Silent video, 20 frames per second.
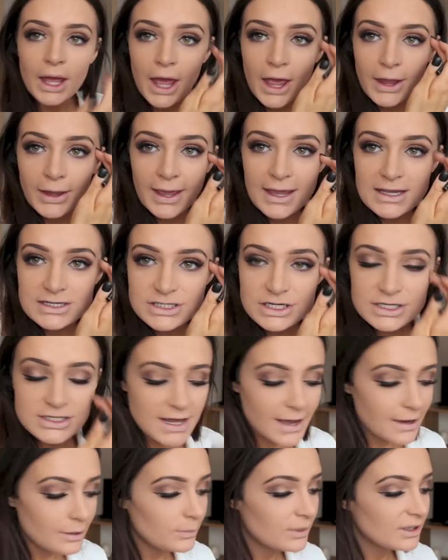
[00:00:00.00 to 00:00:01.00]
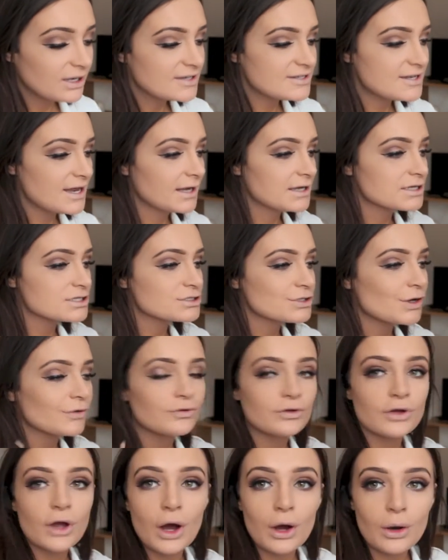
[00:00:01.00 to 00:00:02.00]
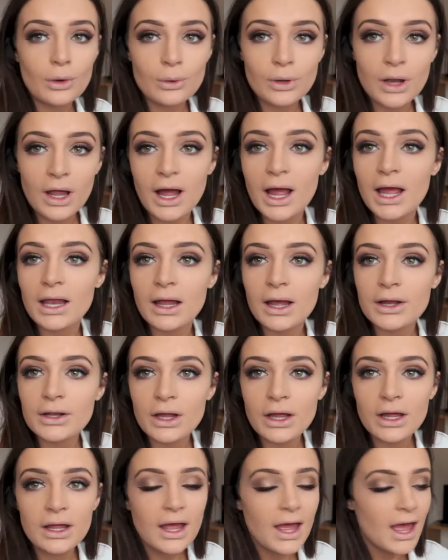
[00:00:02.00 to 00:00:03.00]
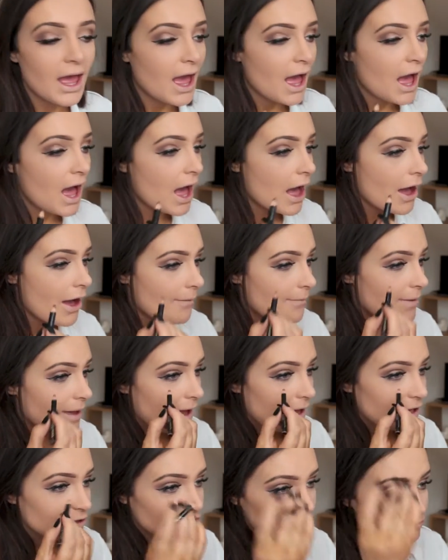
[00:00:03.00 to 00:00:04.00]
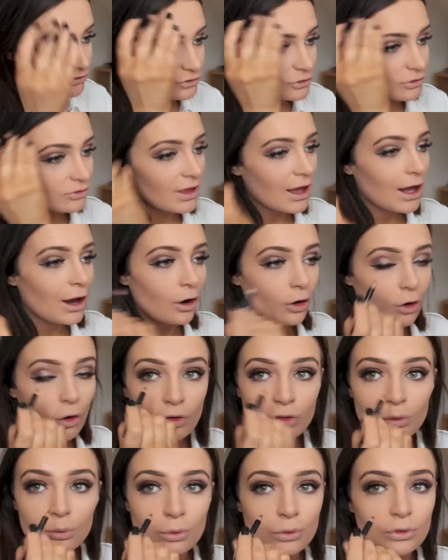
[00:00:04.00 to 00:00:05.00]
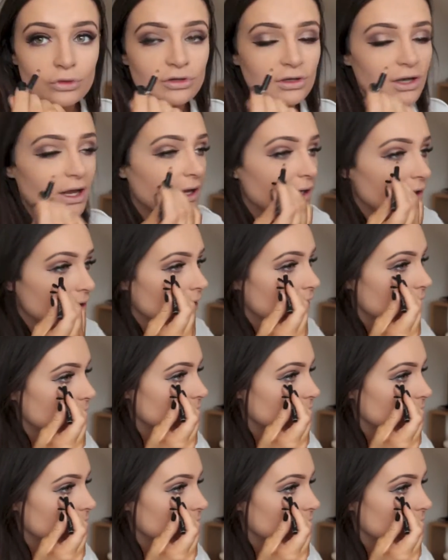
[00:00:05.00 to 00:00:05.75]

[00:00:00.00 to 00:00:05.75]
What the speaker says: Okay, so now we're going to take a soft kohl eyeliner and just do that along the waterline.